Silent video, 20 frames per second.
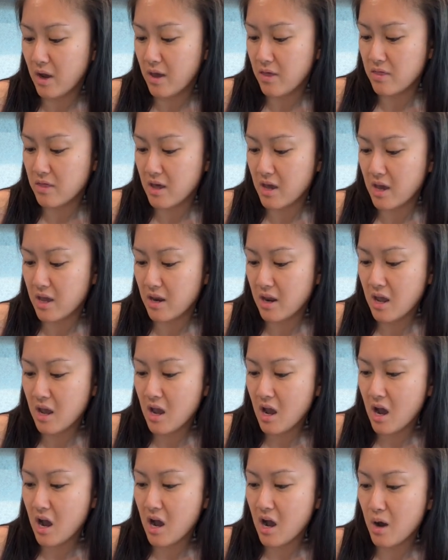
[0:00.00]
and then
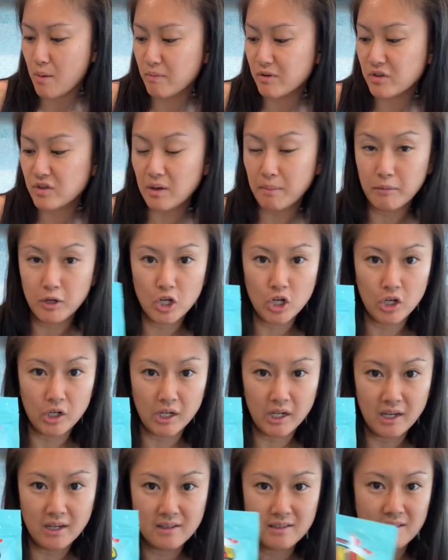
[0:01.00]
some
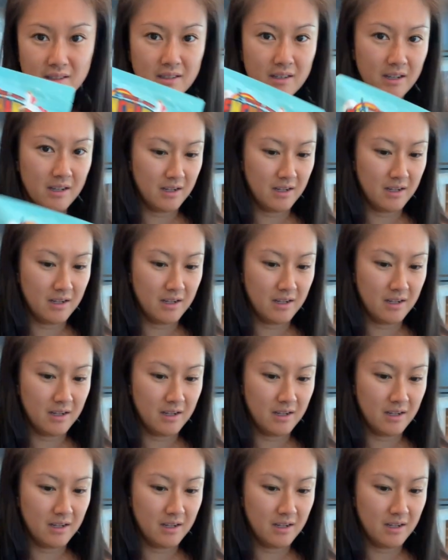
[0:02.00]
cookies.